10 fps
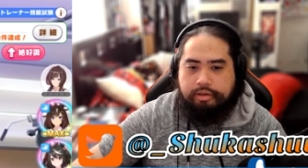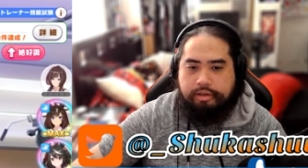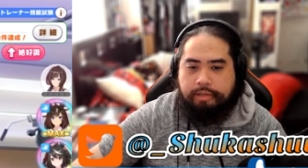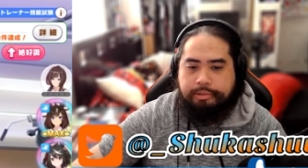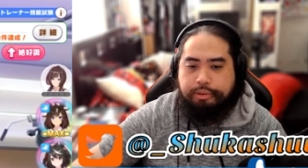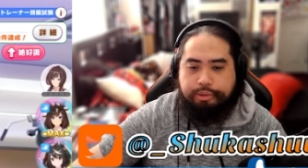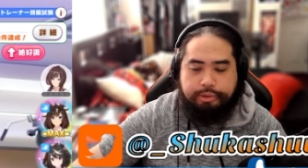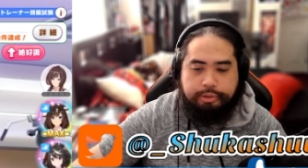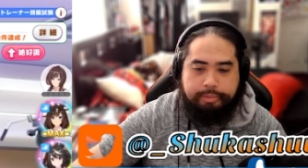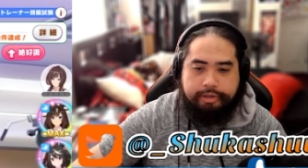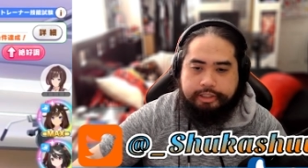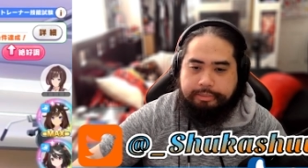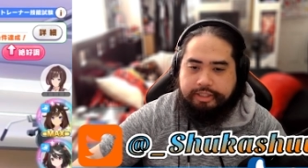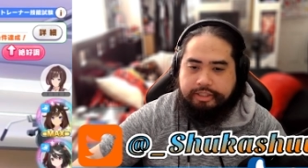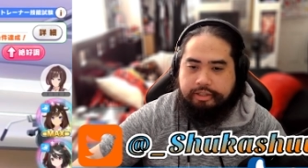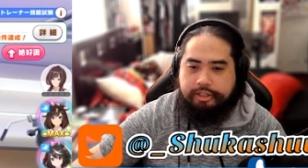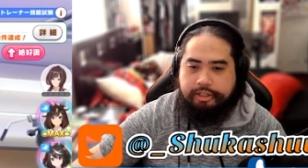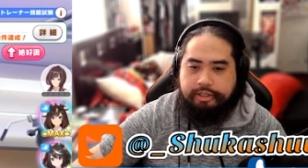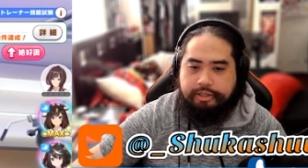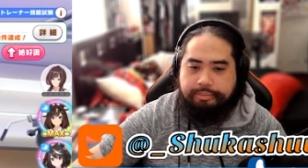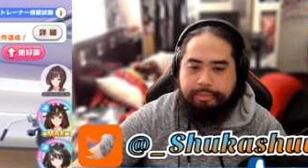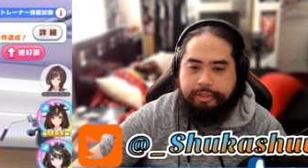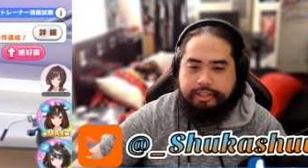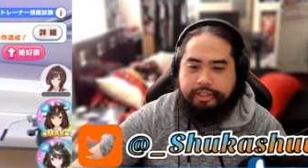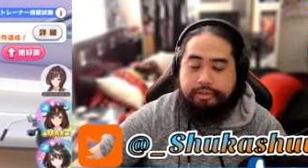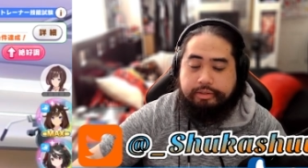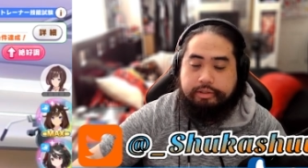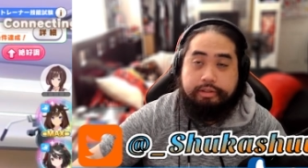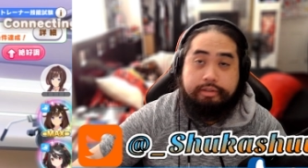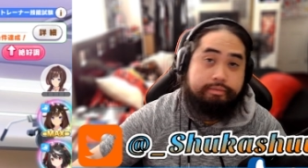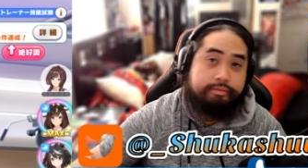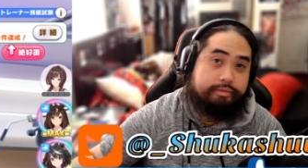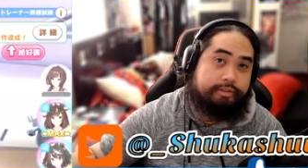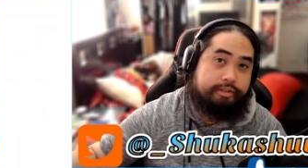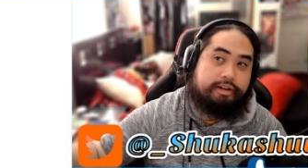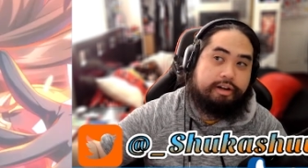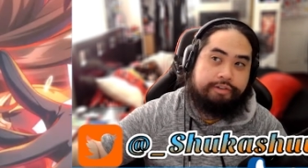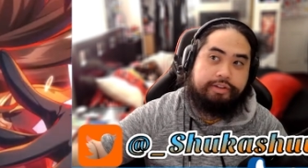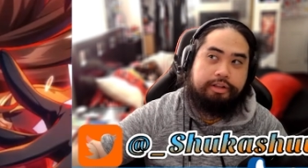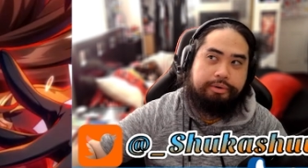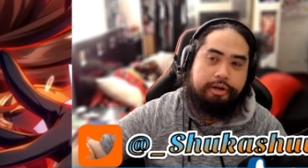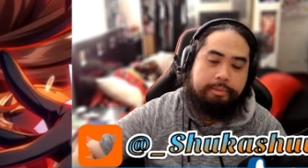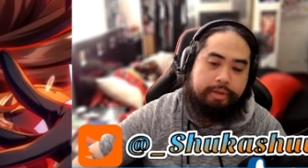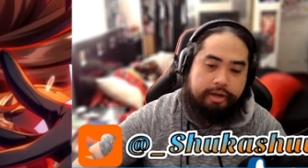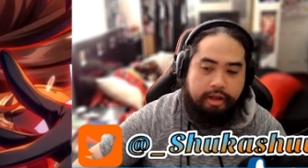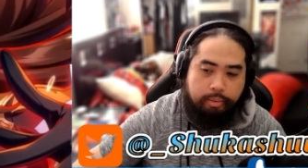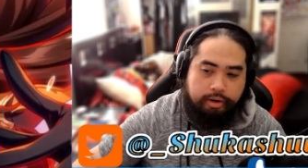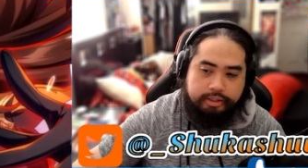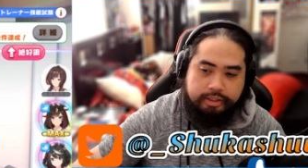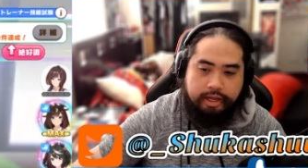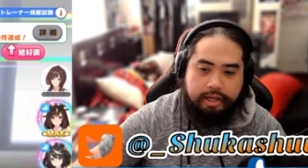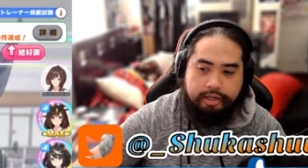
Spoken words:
still neutral about it, especially because of the little update I wanted to add